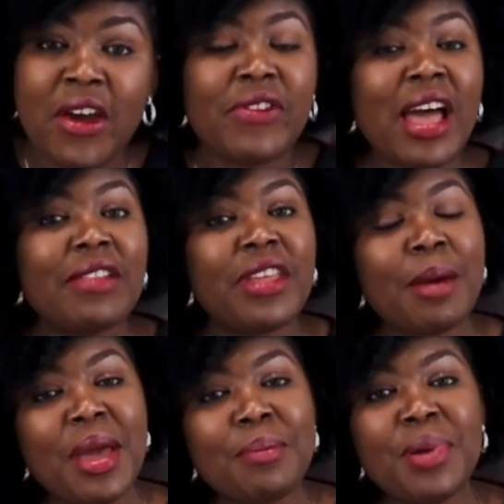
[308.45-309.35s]
Now, there
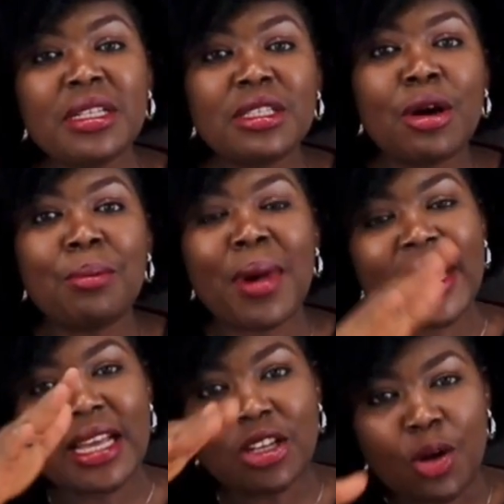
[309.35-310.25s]
may be some
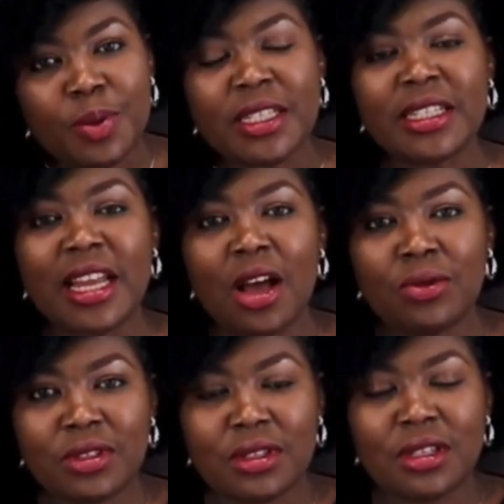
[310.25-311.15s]
market ups and
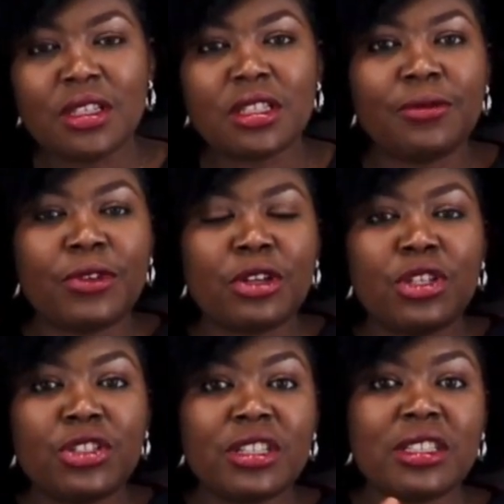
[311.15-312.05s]
downs, some
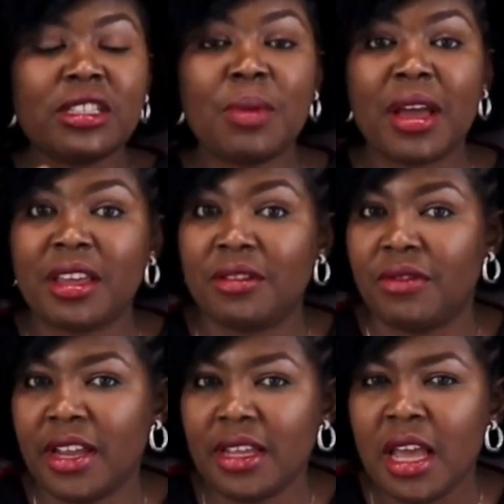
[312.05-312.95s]
fluctuations in the market,
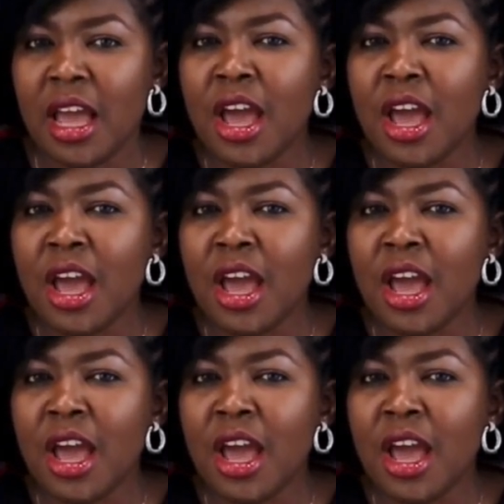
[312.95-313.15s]
right?